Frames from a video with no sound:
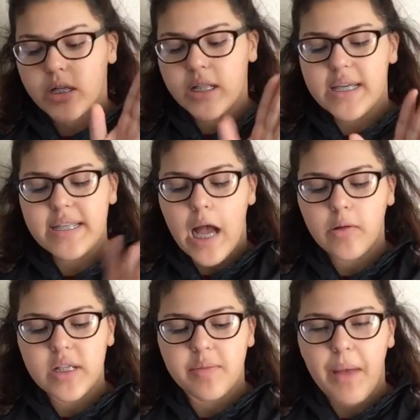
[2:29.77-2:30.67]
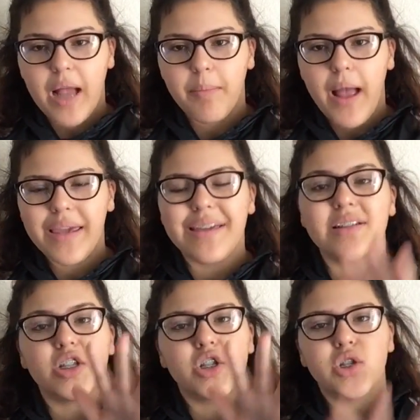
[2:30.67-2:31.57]
cleaned out this backpack
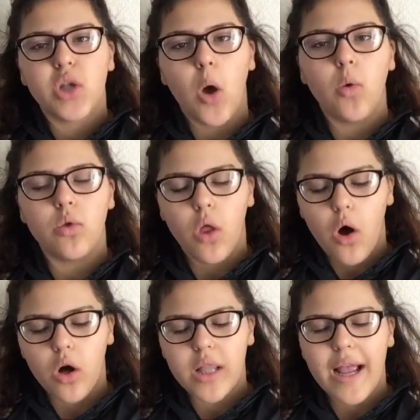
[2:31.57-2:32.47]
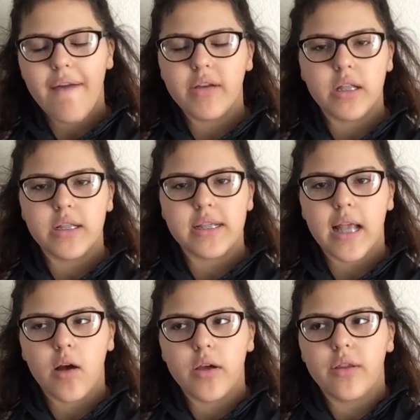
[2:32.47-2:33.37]
in so long. Like, I haven't cleaned it
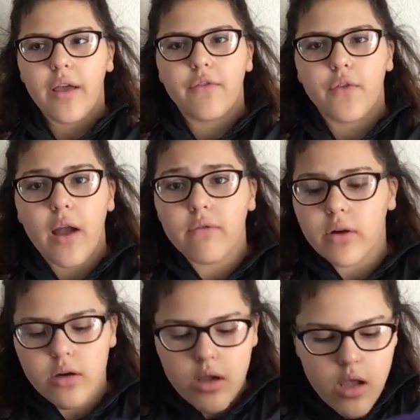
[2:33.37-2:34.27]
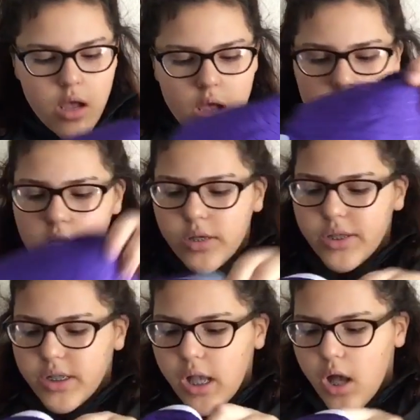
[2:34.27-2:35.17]
out in, like, forever.
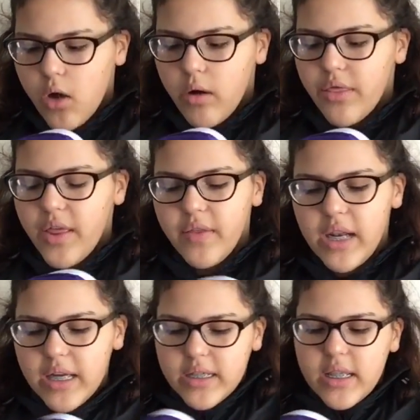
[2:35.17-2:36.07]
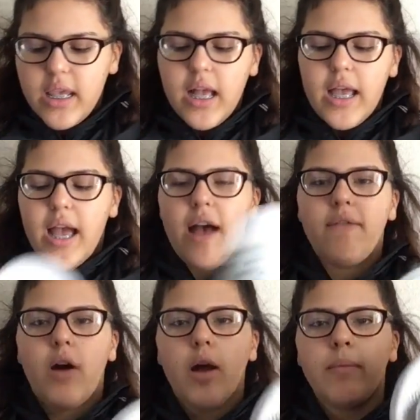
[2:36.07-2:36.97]
So, then the next thing I
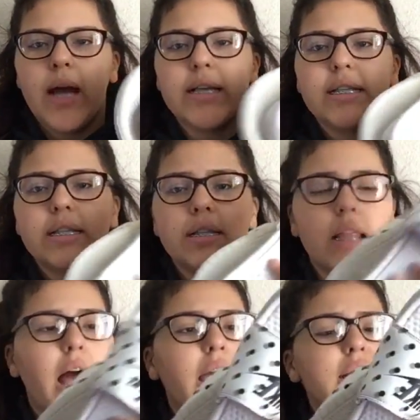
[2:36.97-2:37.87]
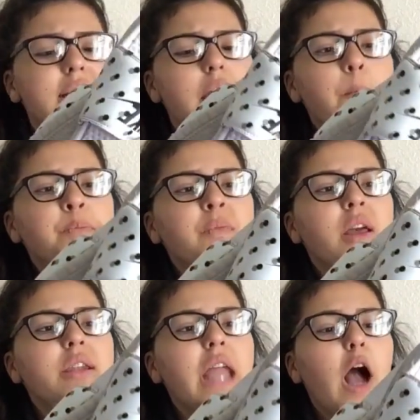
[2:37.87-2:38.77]
have are my slides.
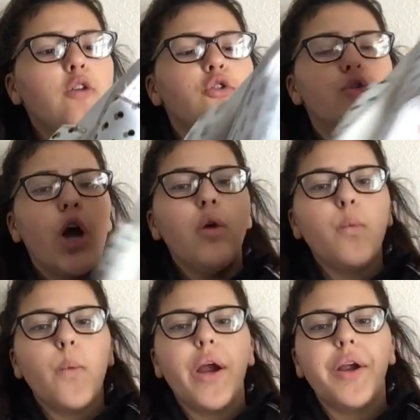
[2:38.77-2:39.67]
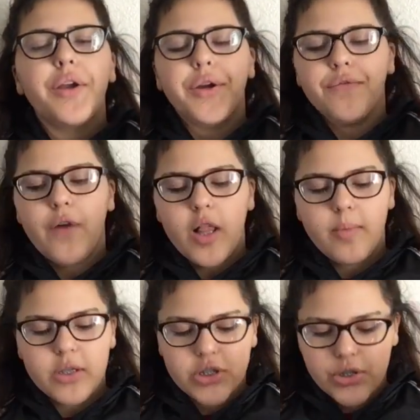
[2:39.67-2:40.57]
Now, you don't wear your
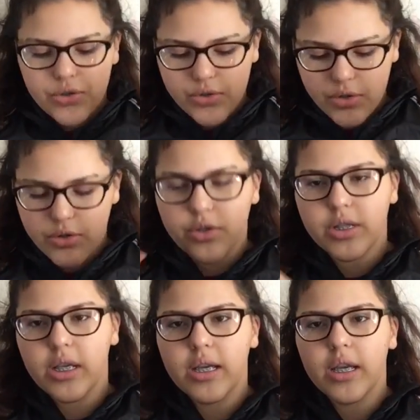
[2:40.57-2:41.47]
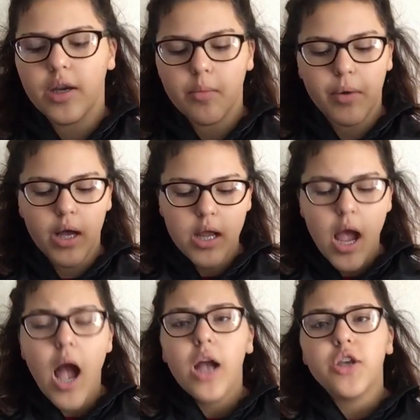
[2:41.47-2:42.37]
volleyball shoes, you'll see in here, but
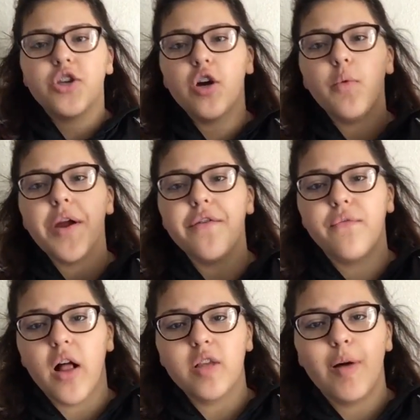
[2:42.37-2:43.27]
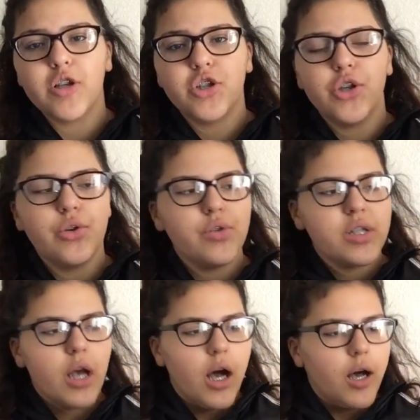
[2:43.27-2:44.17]
you don't wear your volleyball shoes,